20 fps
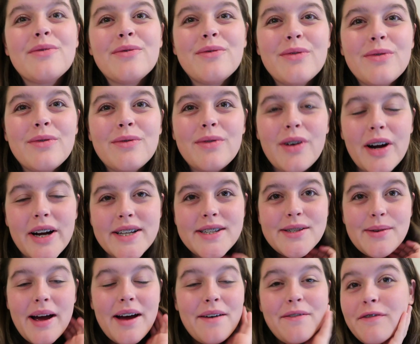Right,
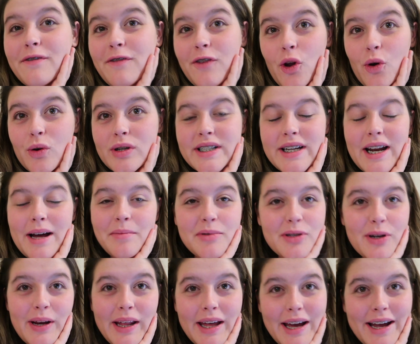so I haven't vlogged in
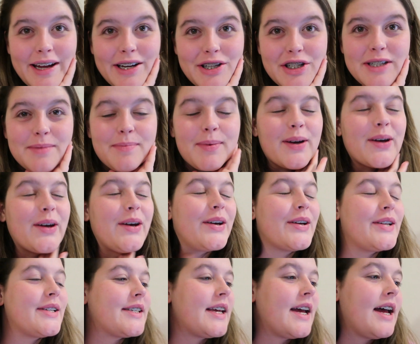absolutely ages
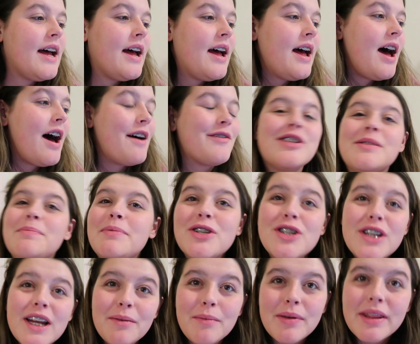because I've just been
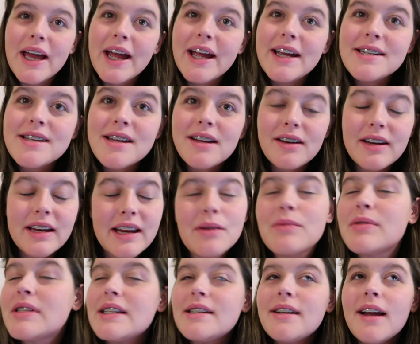chilling with Aiden. It
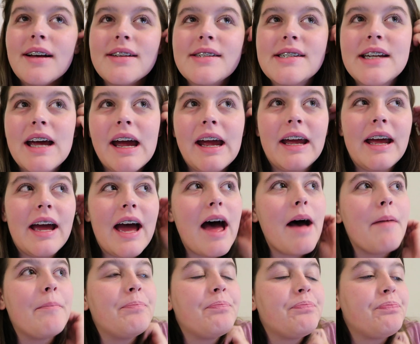was his last day
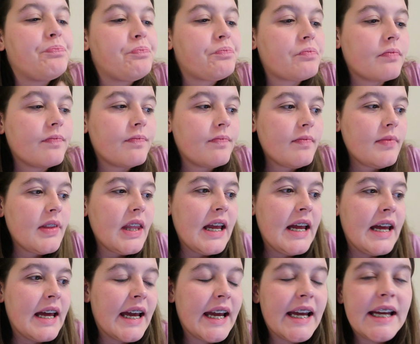
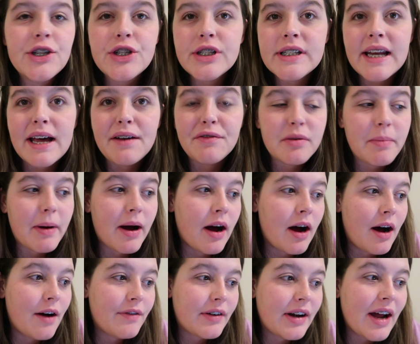here. He just left about
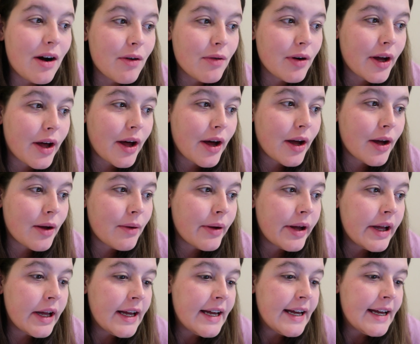half an hour ago.
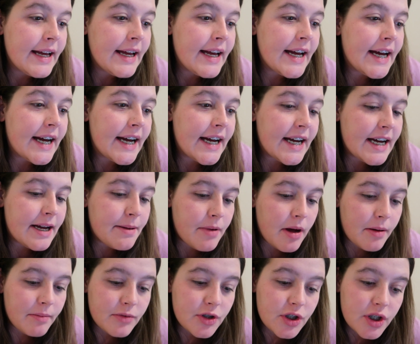
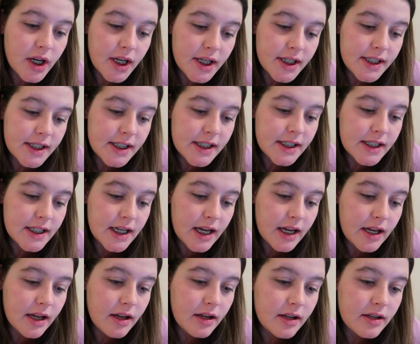I'm just
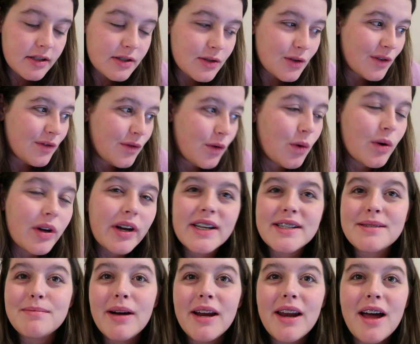sort of
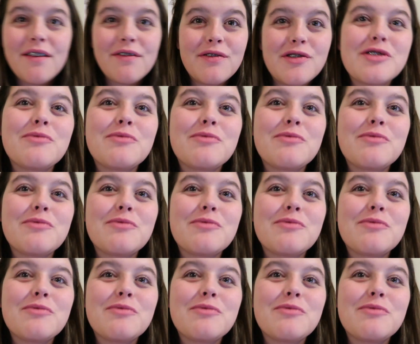organising my life. I